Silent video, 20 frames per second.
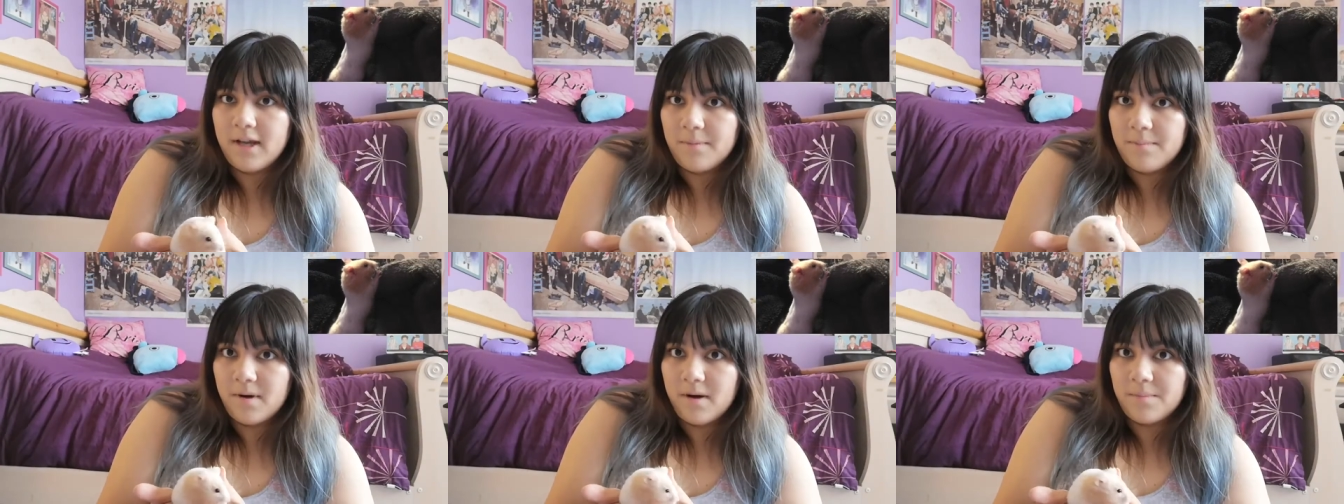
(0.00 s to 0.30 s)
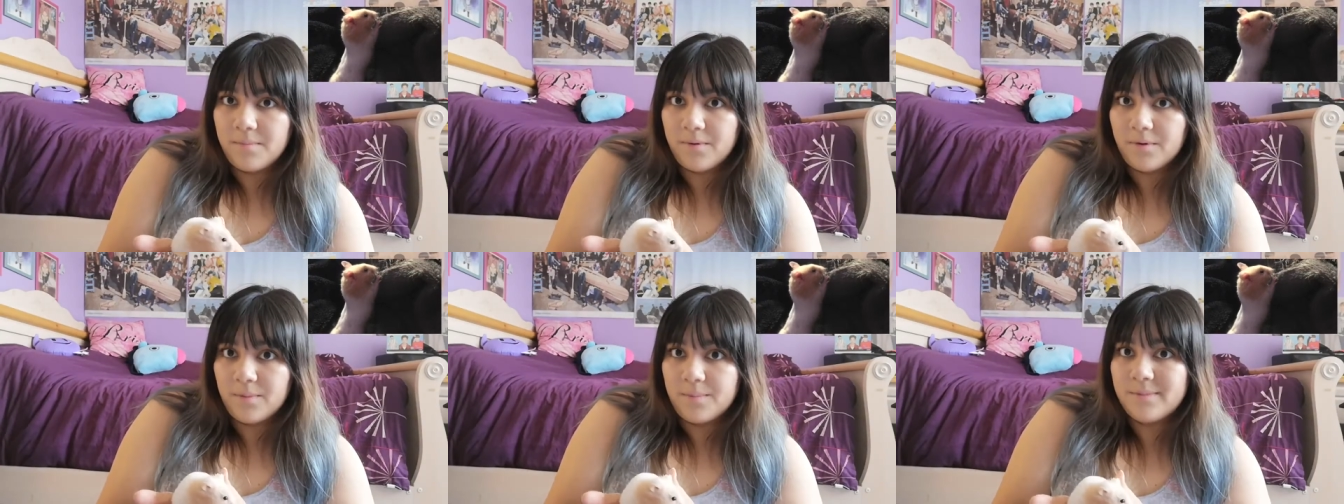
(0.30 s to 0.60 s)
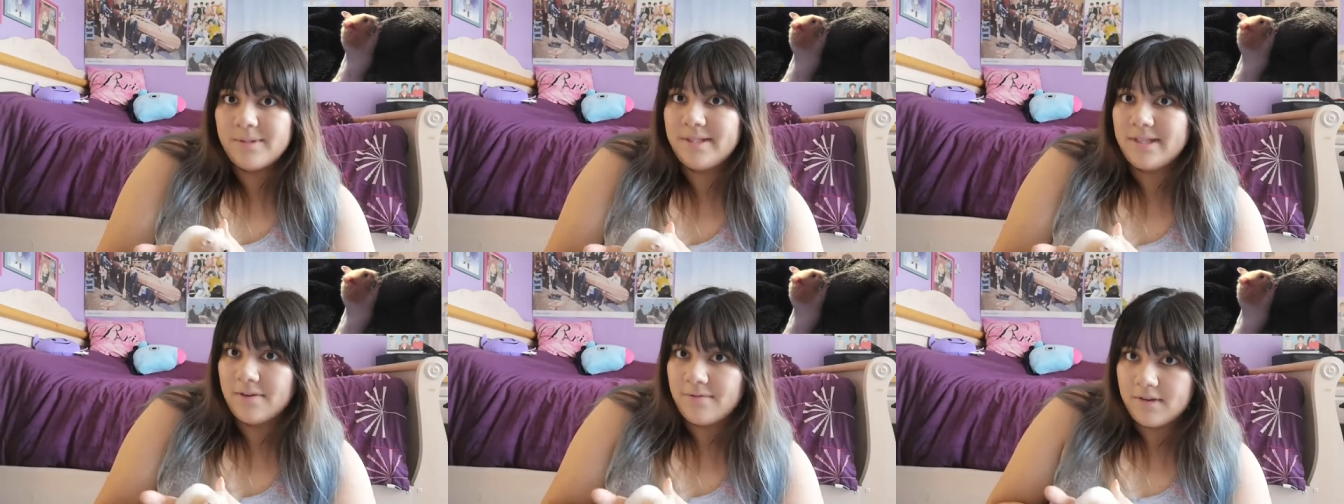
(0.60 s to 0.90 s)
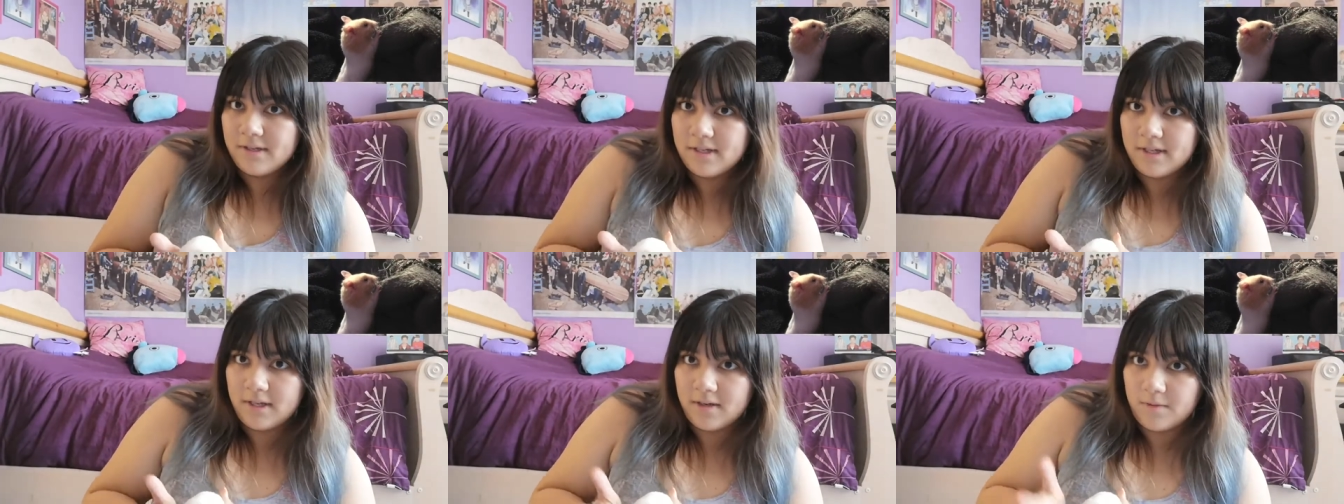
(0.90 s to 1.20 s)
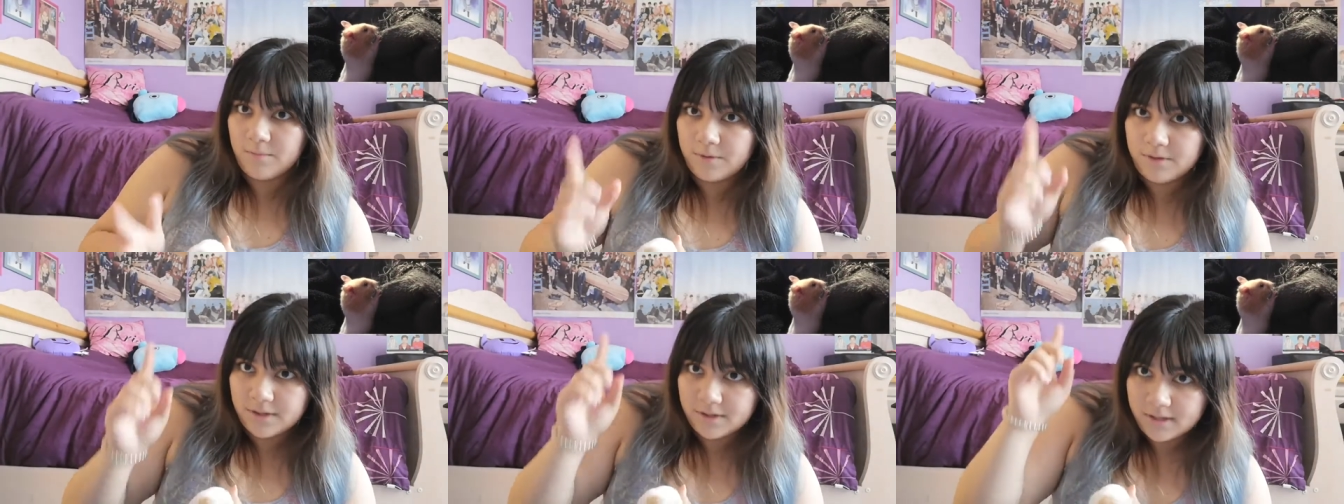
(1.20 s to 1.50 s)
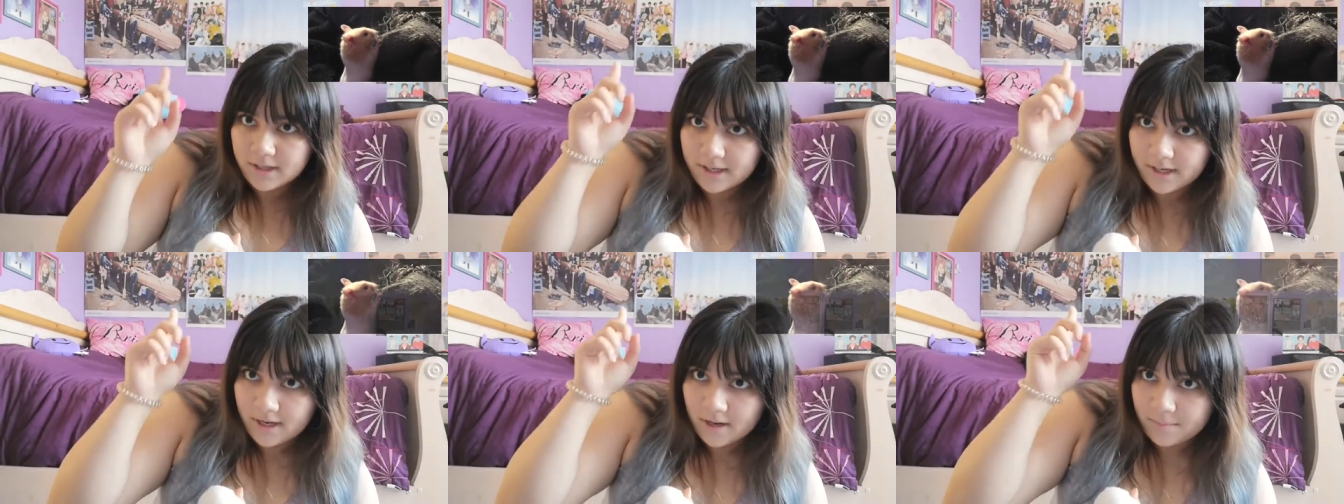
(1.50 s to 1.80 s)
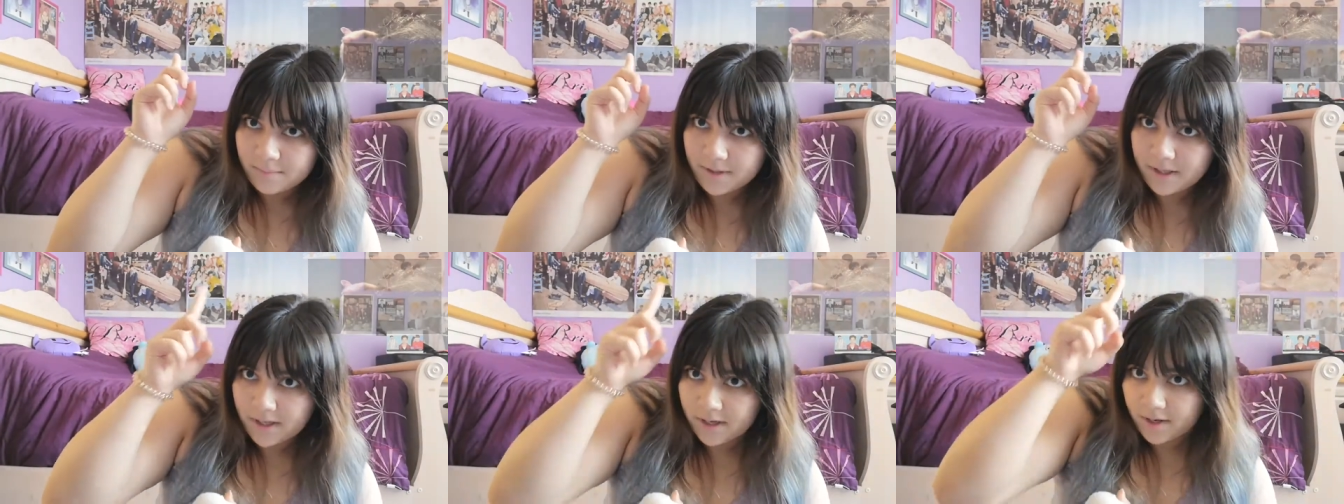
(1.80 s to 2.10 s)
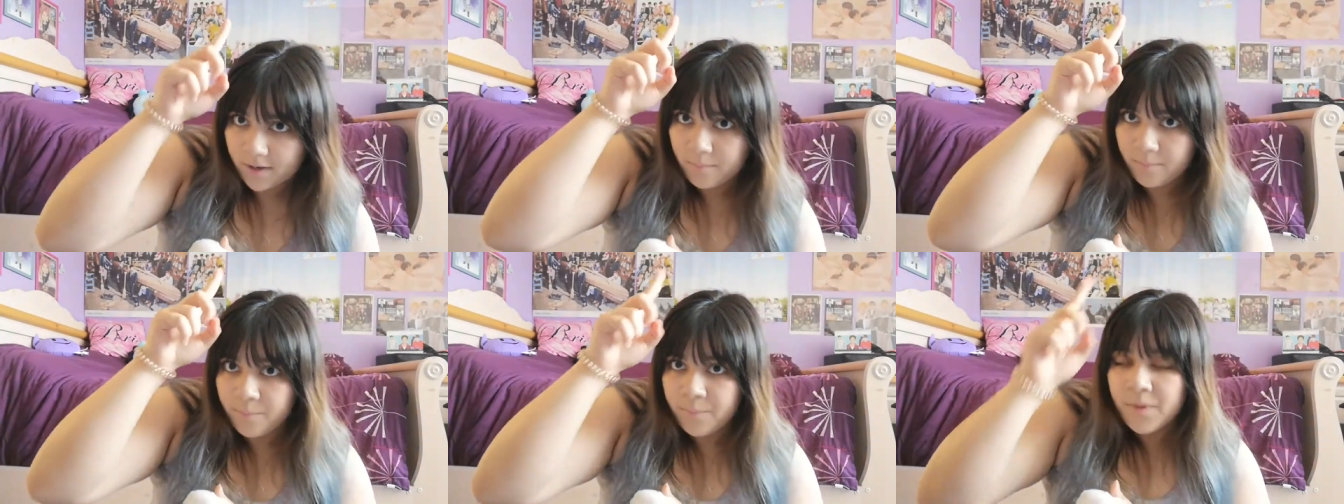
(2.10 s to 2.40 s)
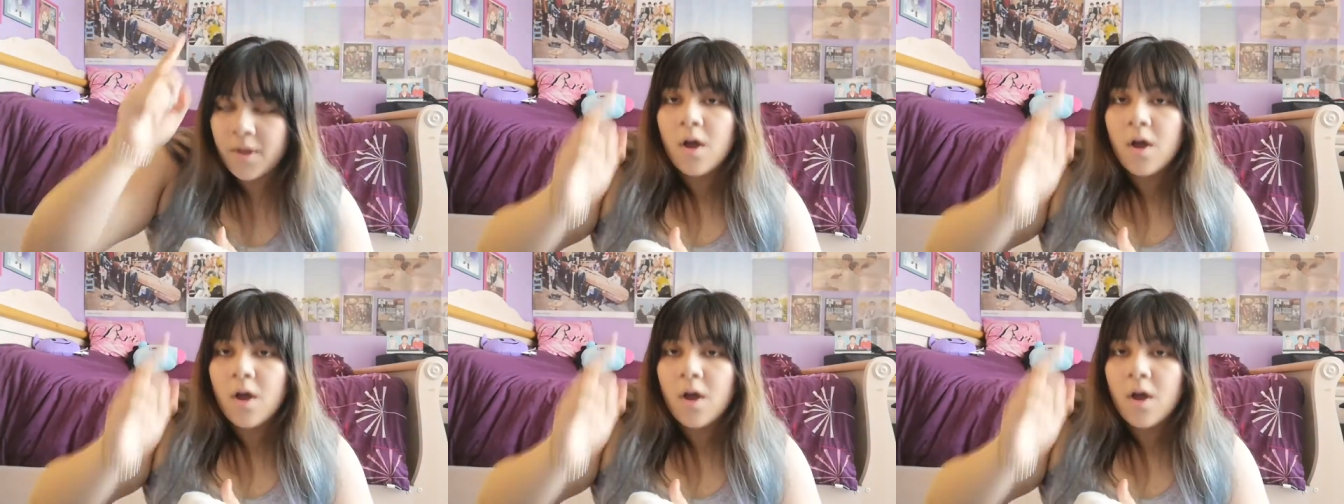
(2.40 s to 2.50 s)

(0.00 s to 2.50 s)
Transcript: K-pop groups, Seventeen, which is like up here,